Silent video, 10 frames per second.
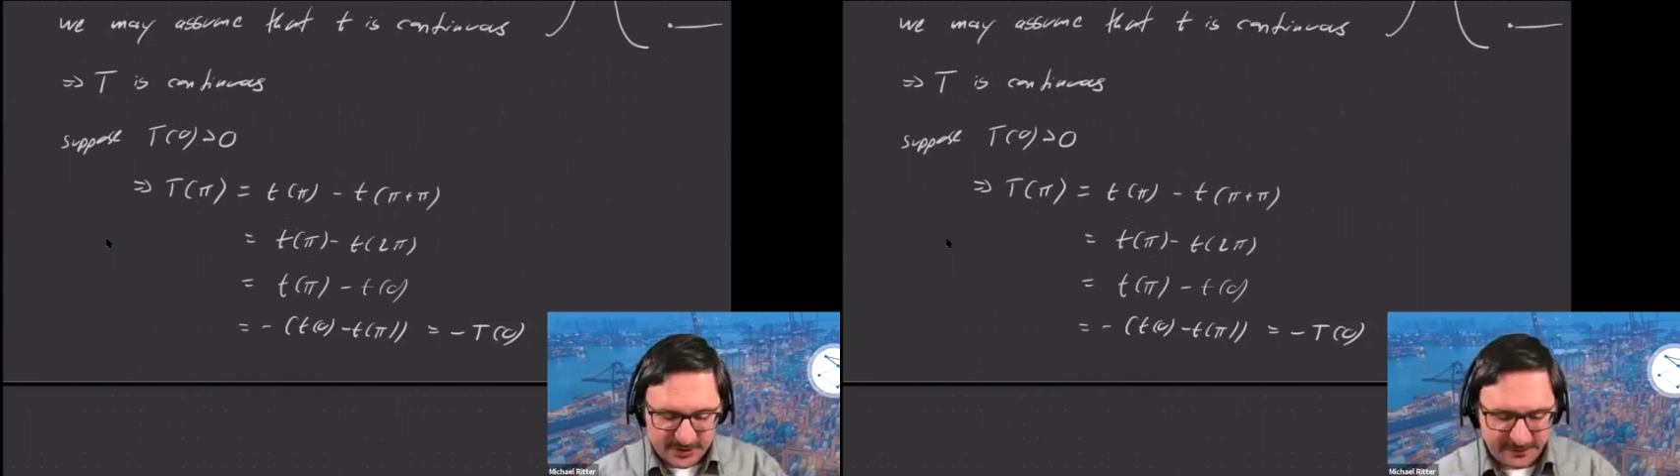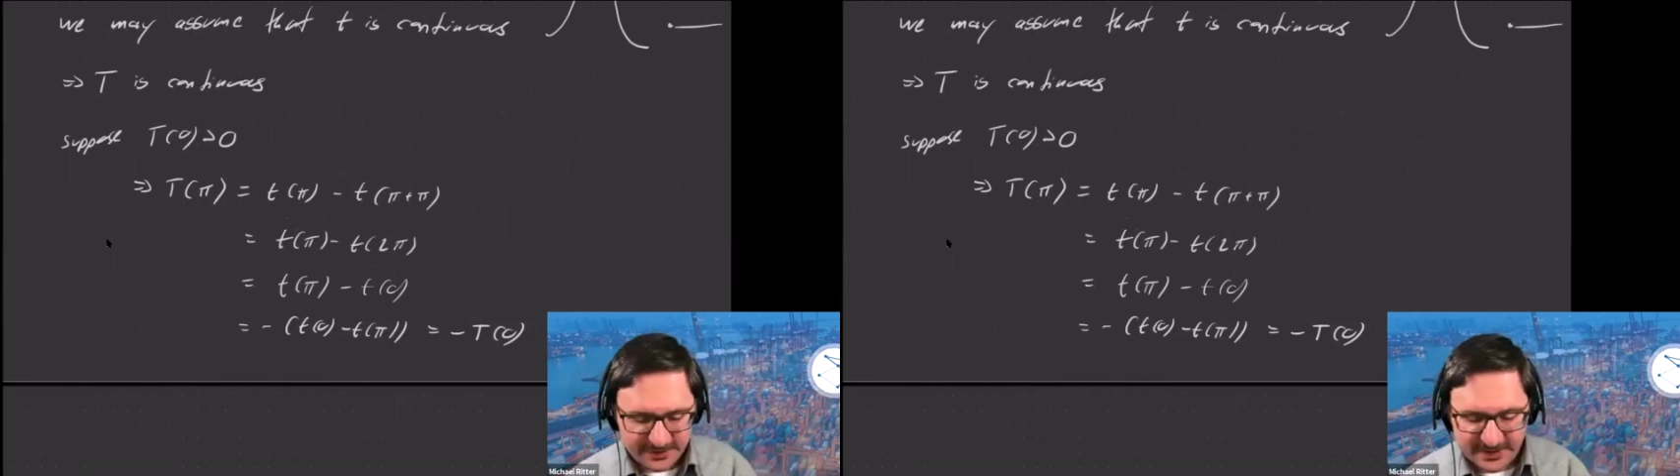
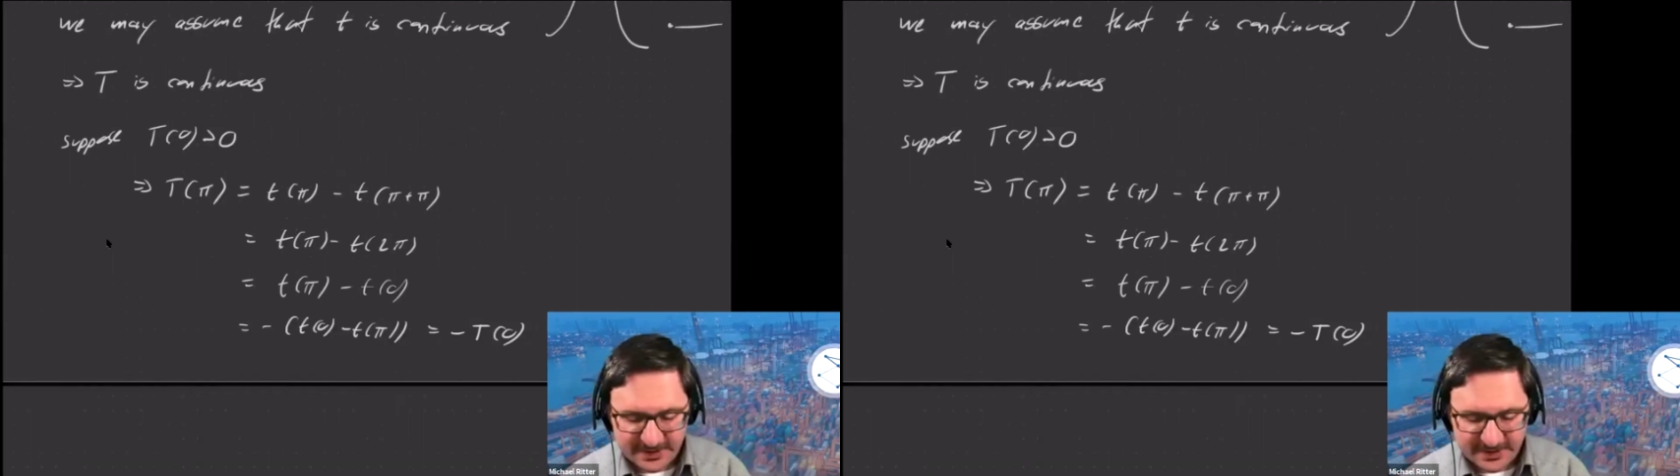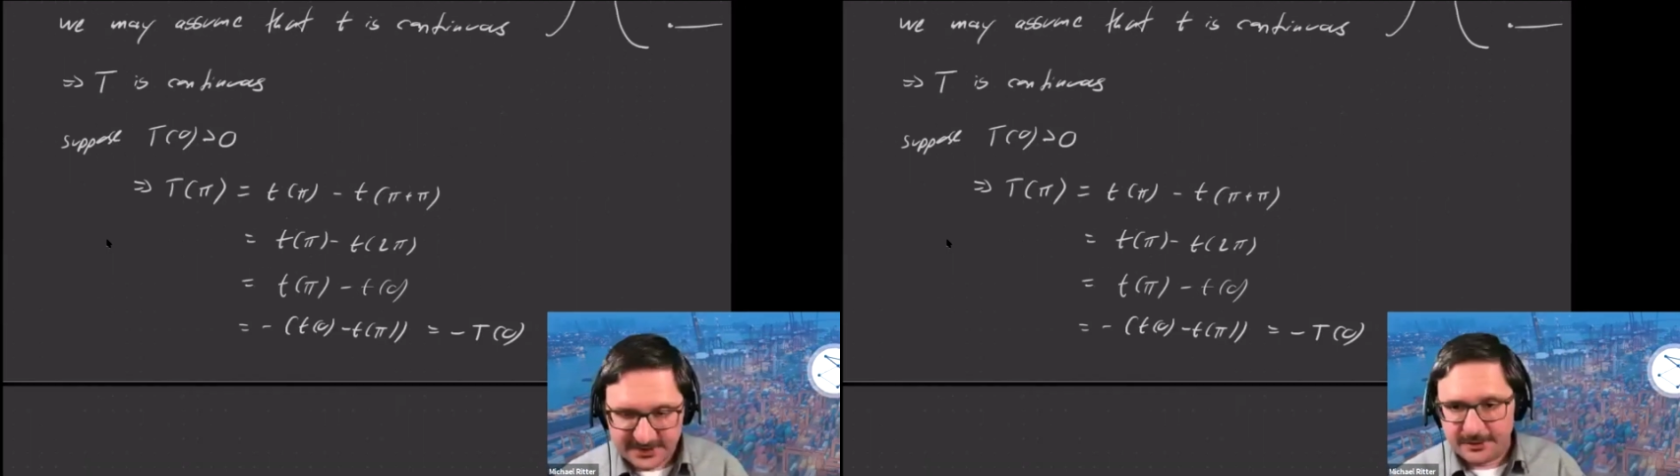
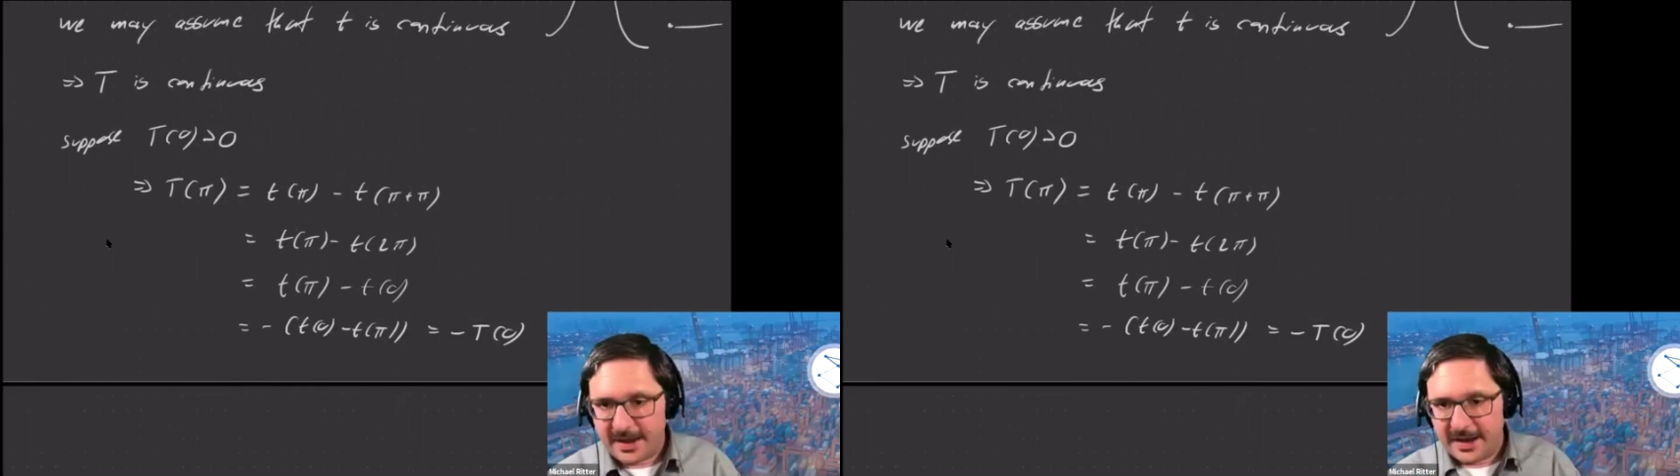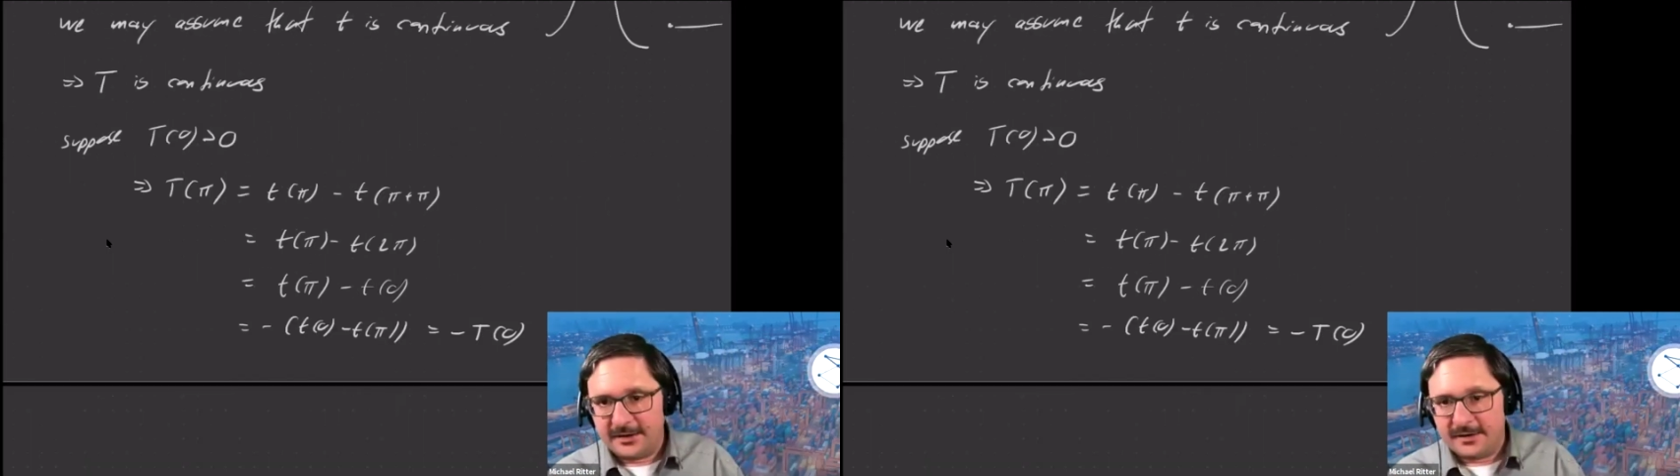difference at
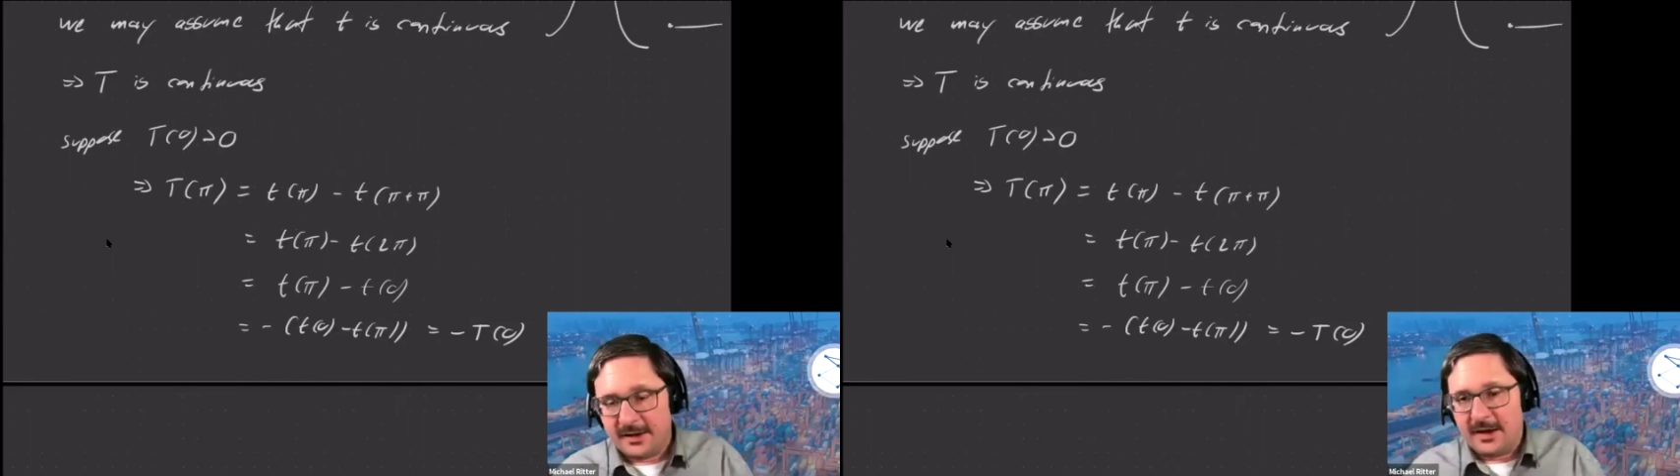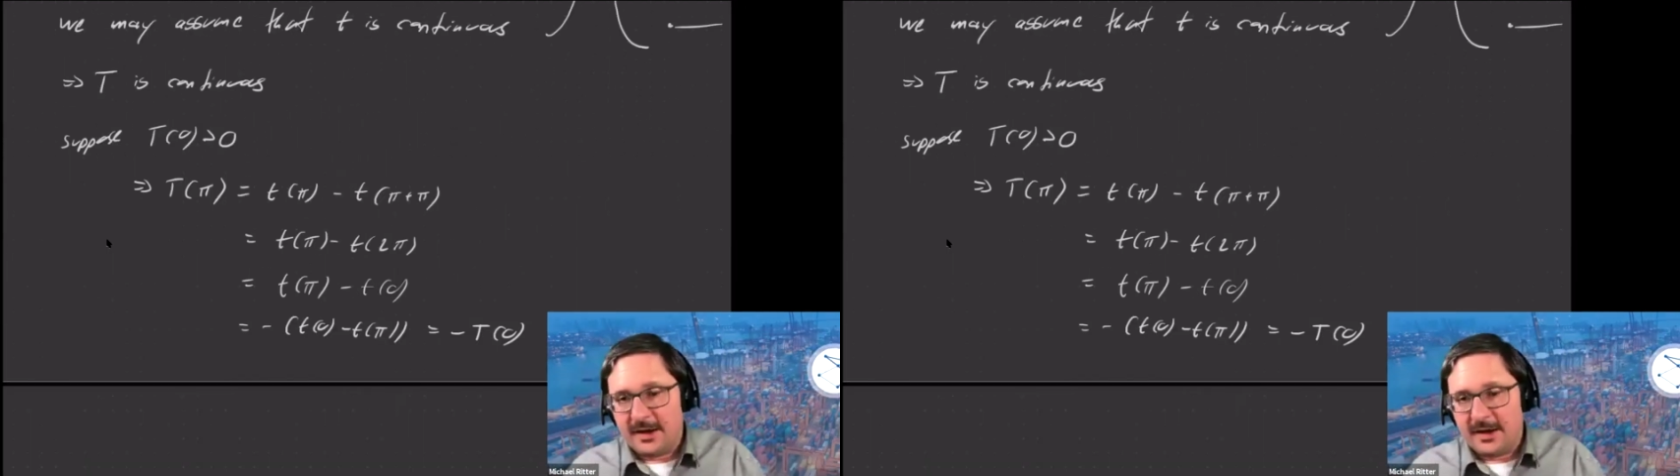0 and